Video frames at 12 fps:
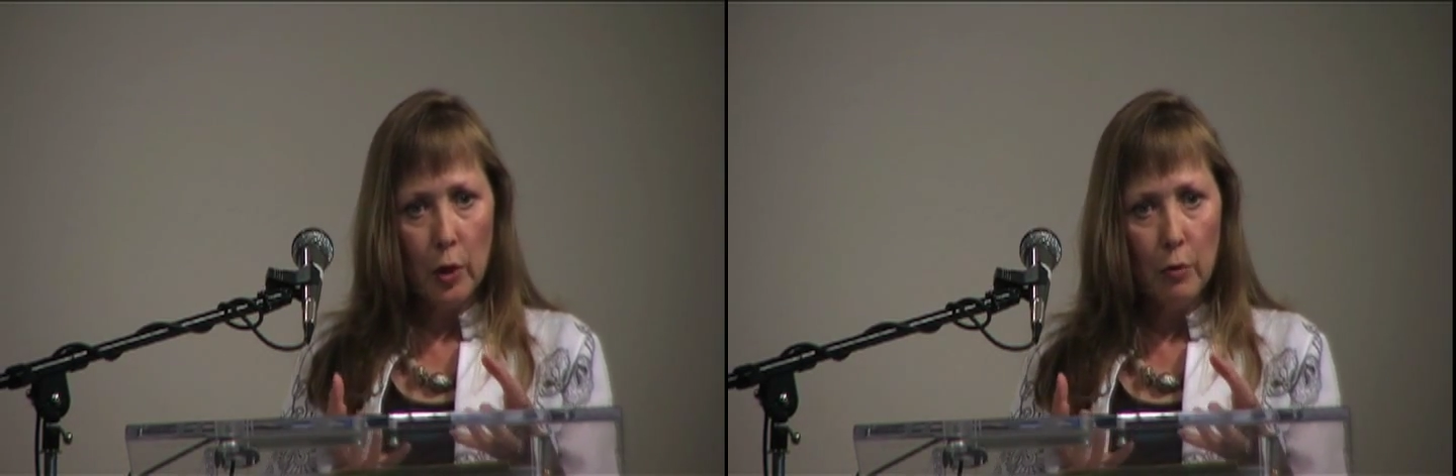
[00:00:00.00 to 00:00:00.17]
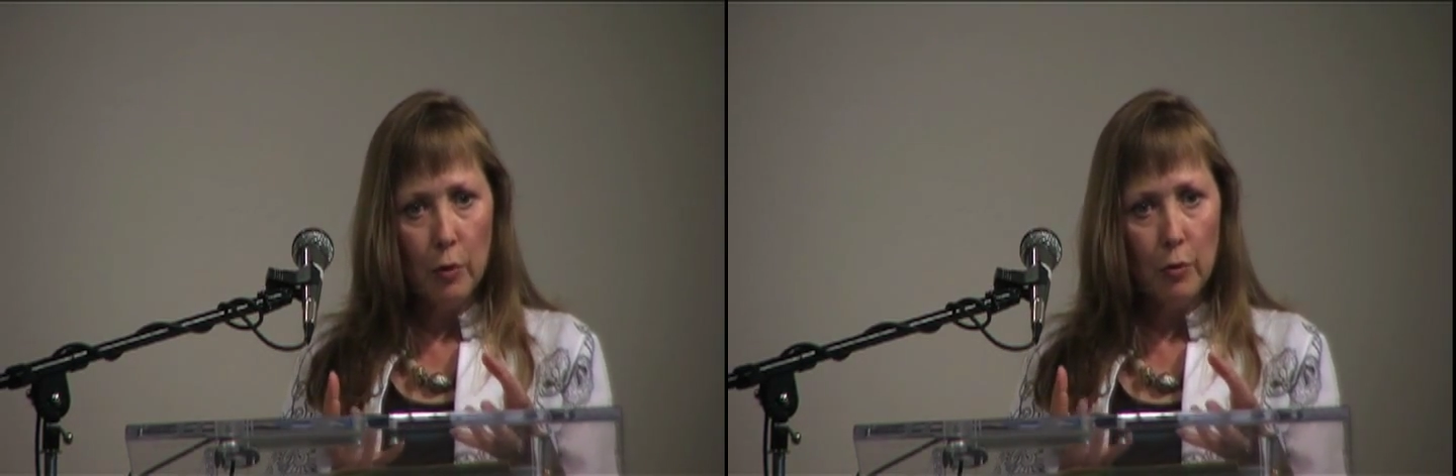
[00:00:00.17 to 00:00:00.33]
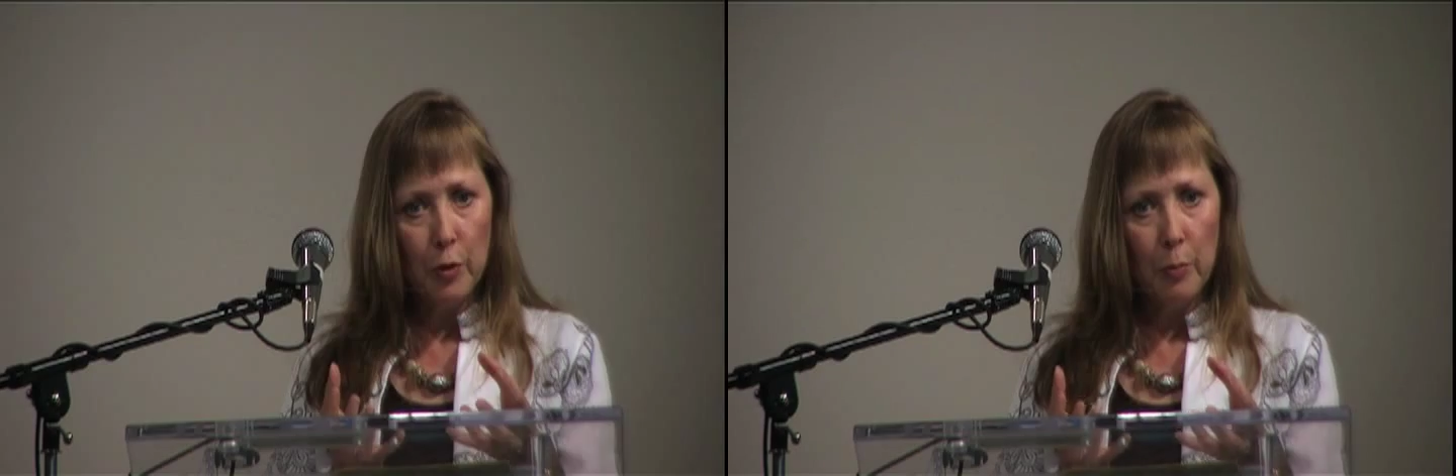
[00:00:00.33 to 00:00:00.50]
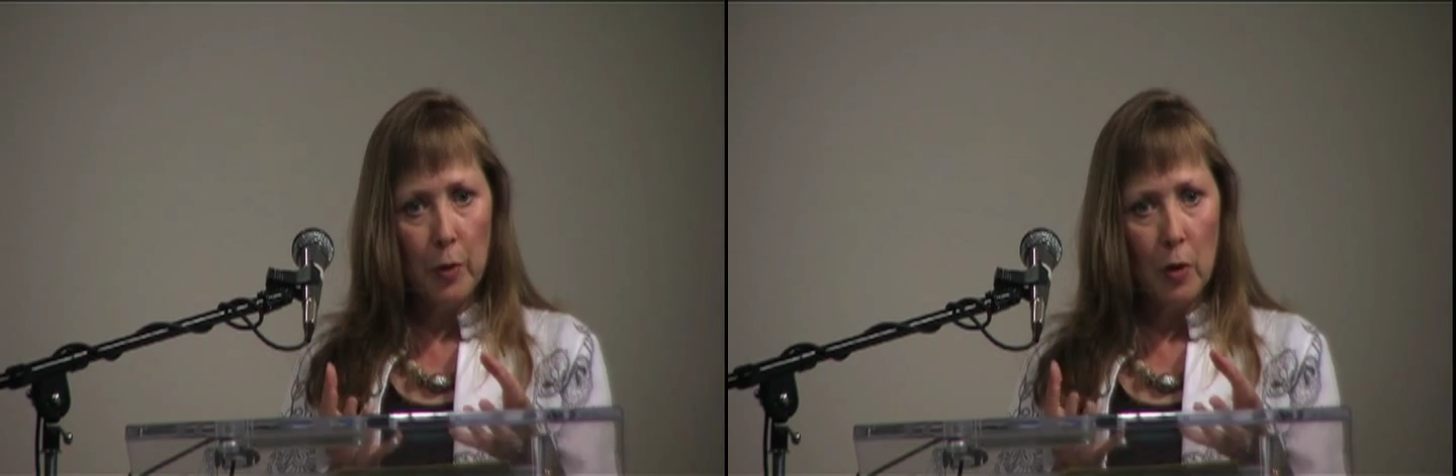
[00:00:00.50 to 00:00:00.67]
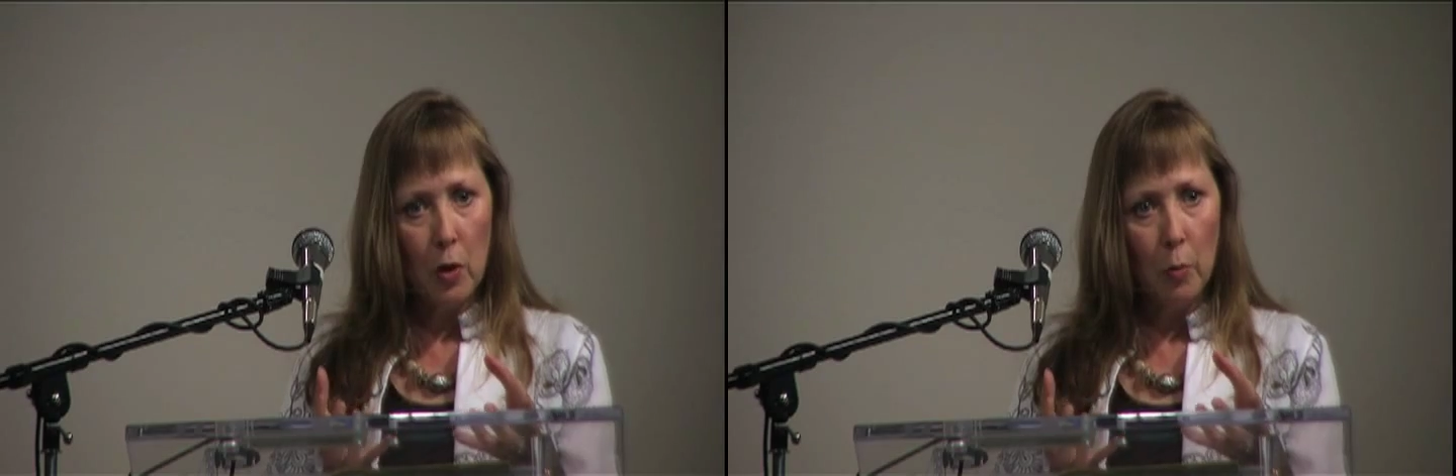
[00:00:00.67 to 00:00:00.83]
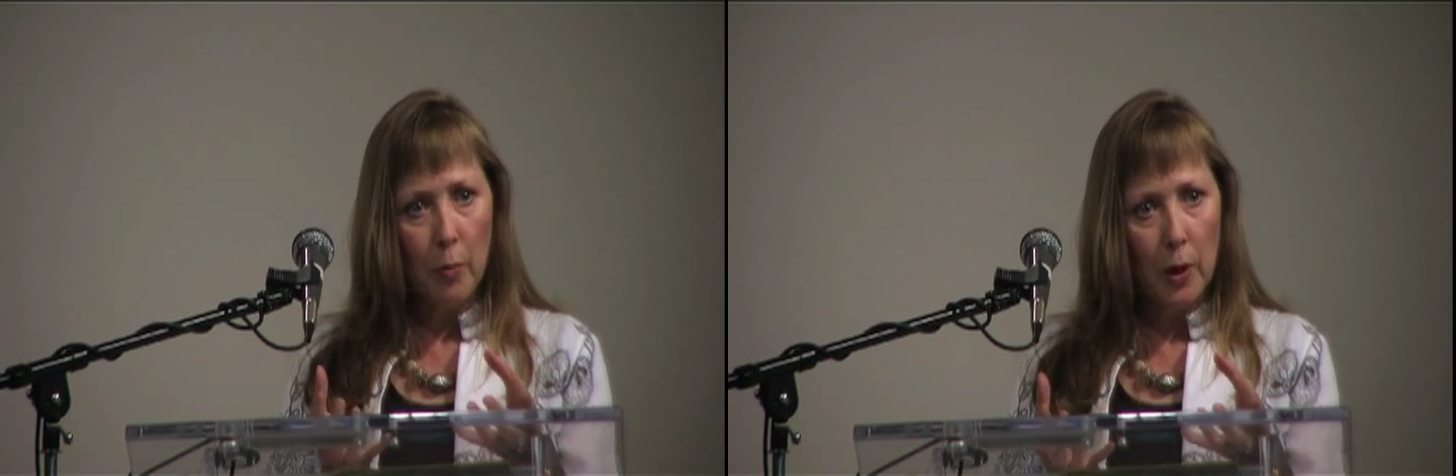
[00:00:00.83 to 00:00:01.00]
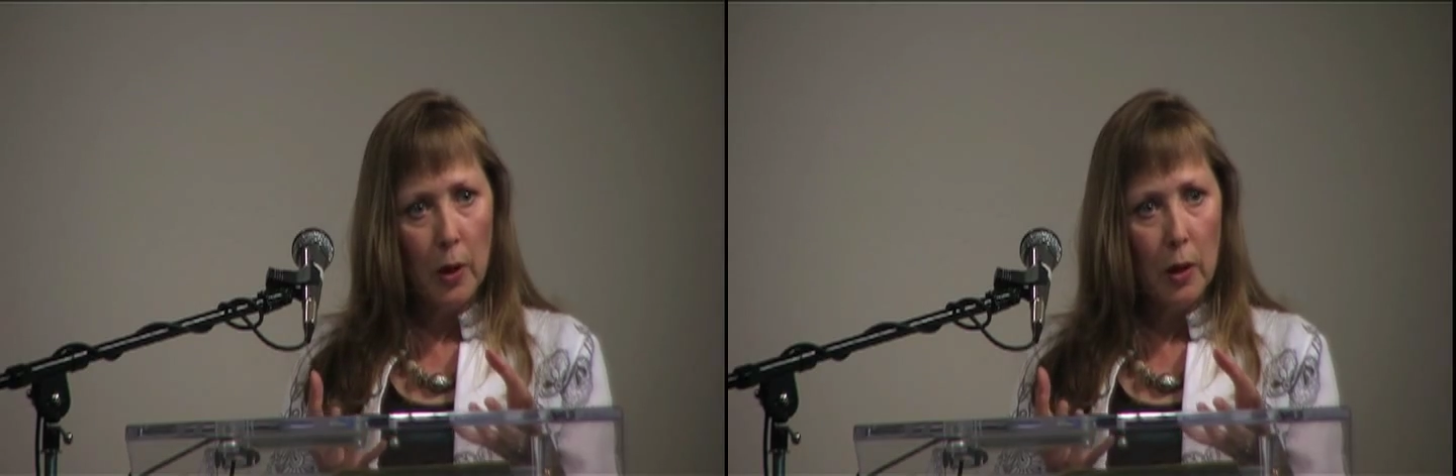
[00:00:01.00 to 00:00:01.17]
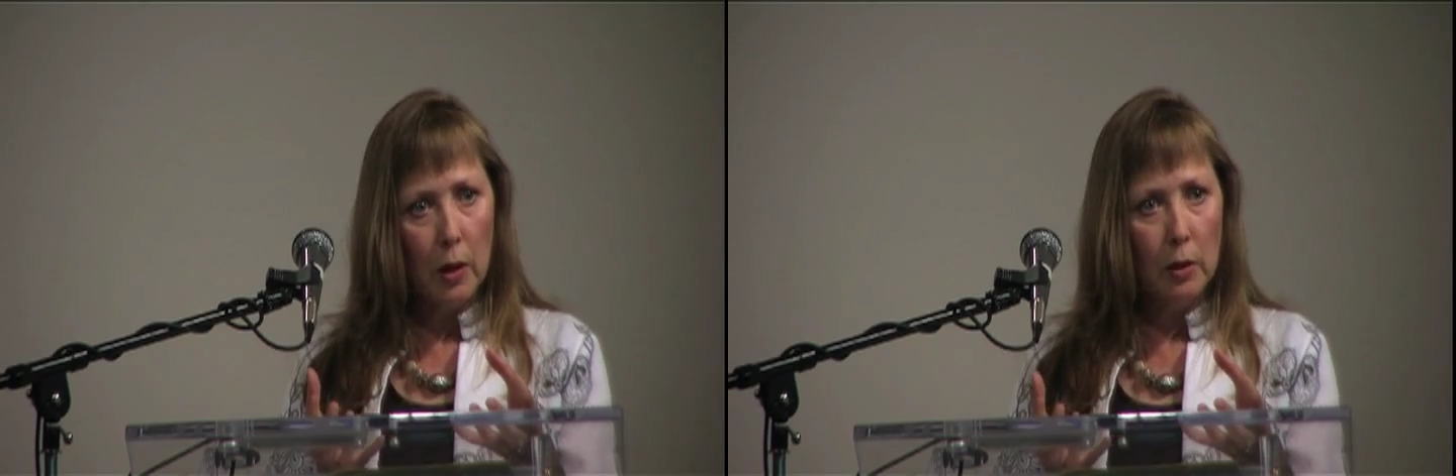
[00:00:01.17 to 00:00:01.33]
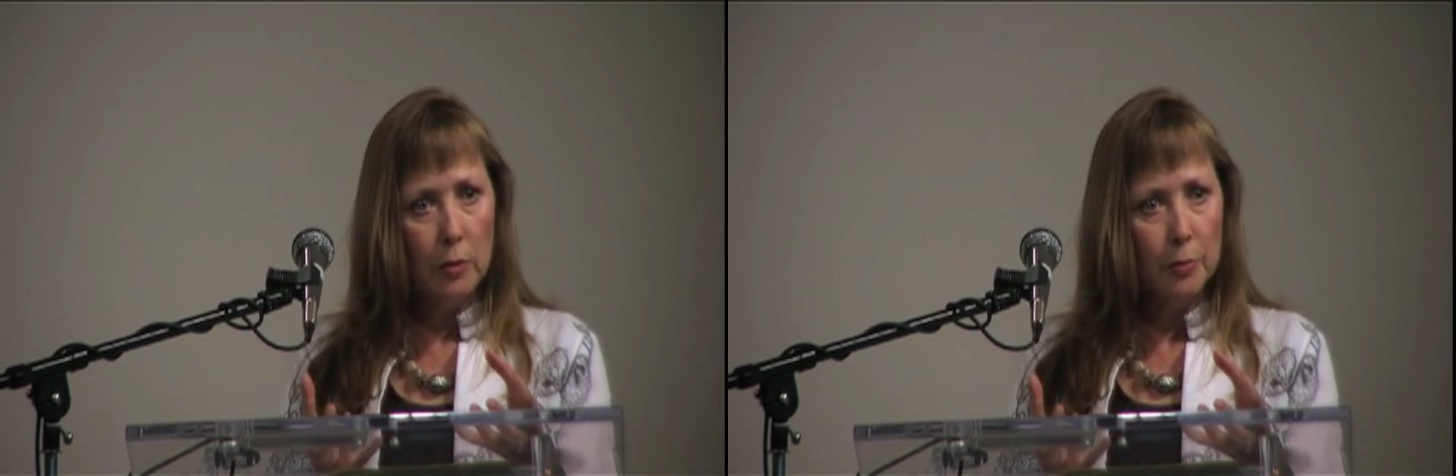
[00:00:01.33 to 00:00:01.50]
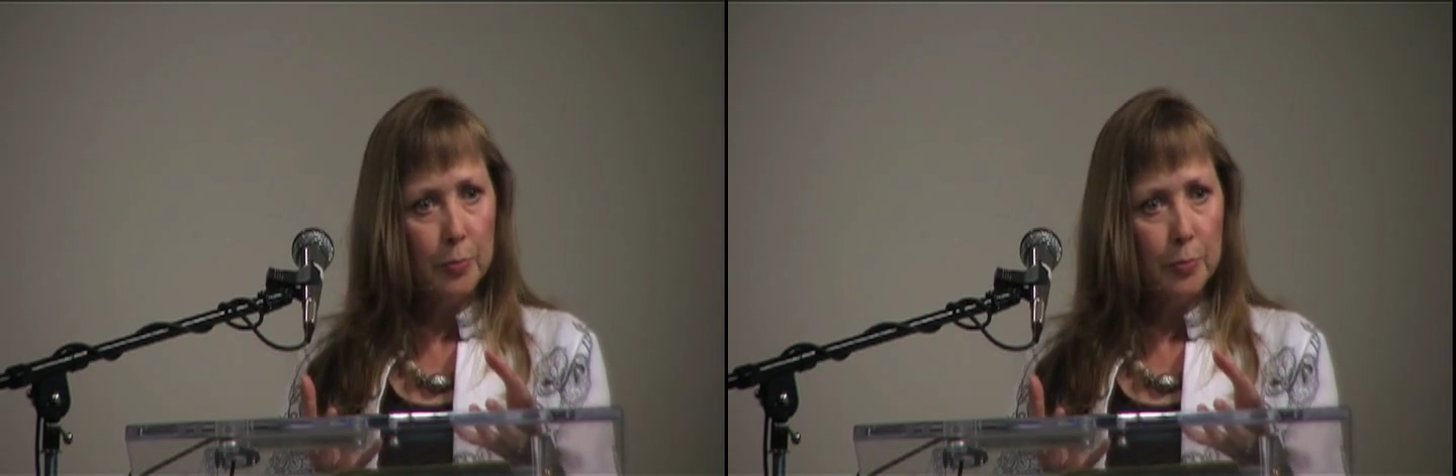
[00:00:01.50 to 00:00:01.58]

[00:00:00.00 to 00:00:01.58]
over from the copal.